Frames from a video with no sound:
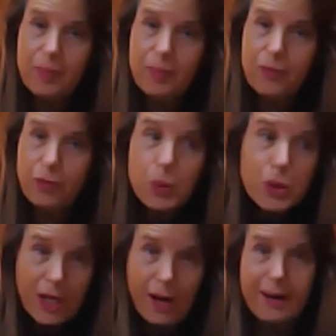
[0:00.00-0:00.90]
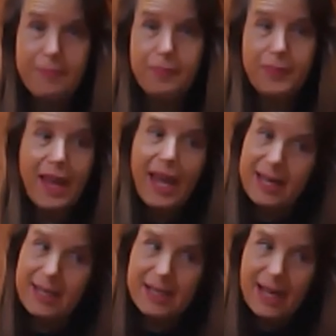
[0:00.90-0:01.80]
full-time
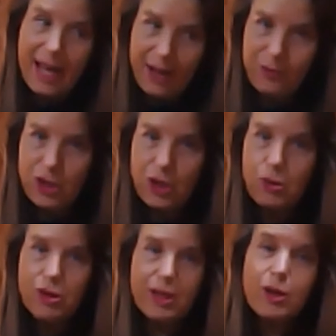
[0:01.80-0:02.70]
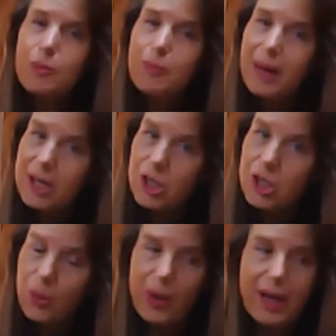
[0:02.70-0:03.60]
and have children and who manage it
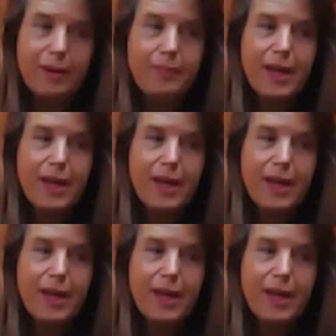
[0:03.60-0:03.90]
well.